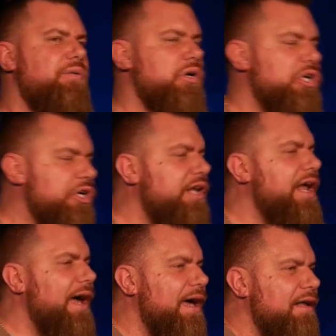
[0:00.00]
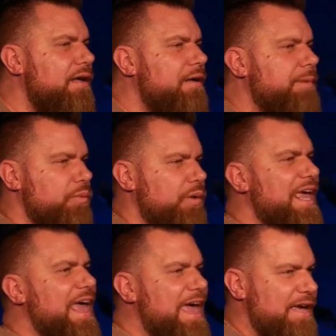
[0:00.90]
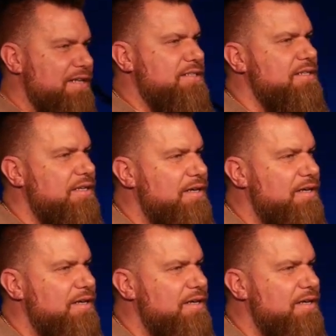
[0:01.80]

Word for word: we're good at, but we hate,